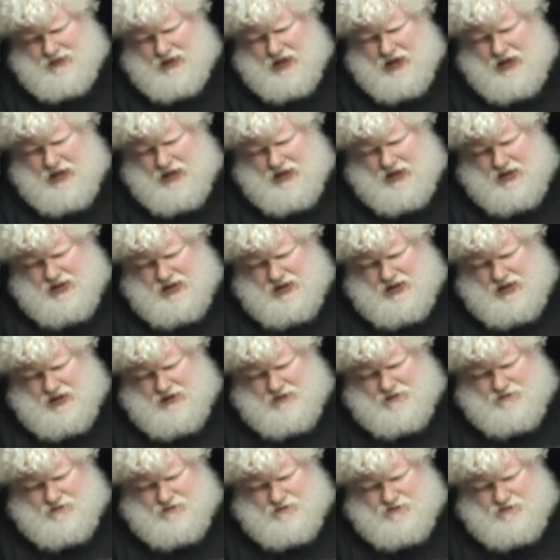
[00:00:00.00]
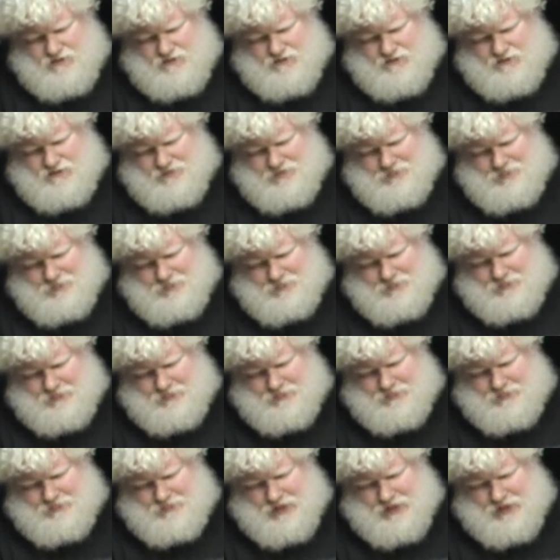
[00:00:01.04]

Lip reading: [no speech]